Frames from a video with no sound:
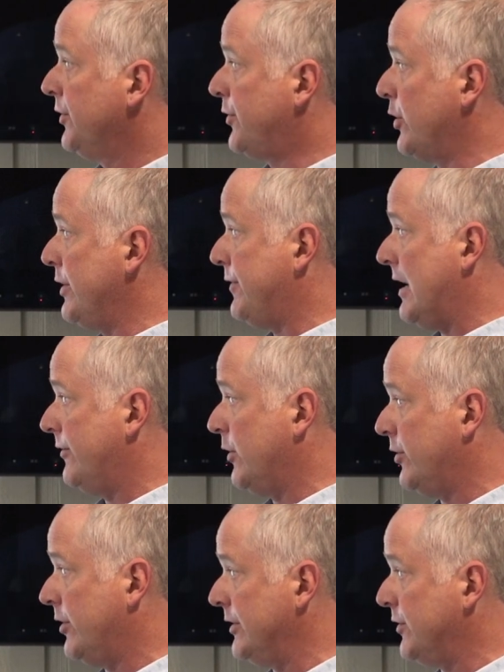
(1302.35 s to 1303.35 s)

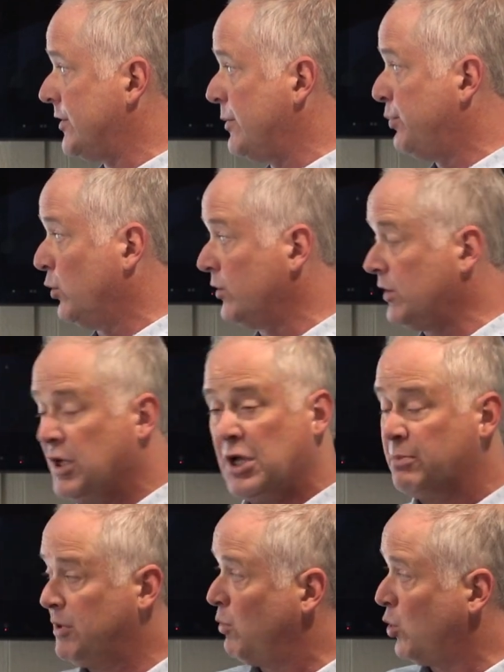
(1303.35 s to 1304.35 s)
$3,500 in simples,
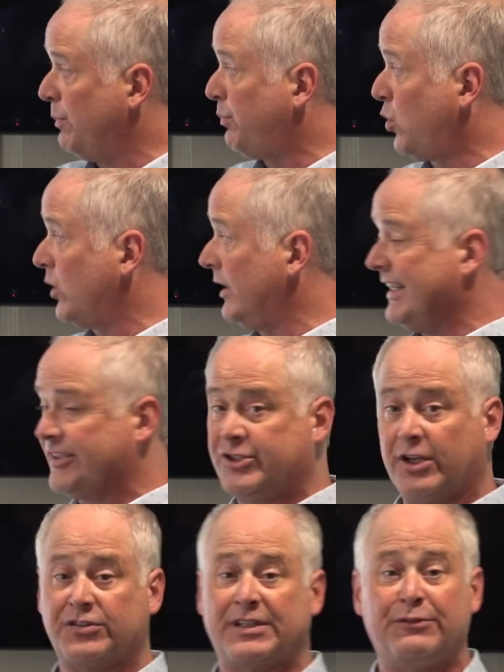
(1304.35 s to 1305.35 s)
but more importantly,
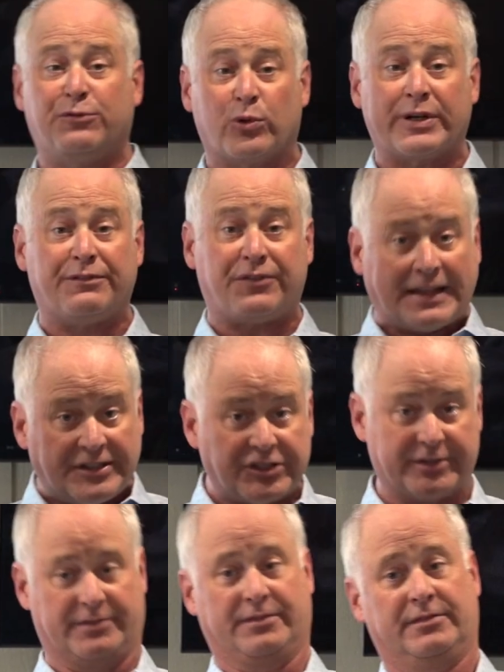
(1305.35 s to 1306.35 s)
adjusting for inflation.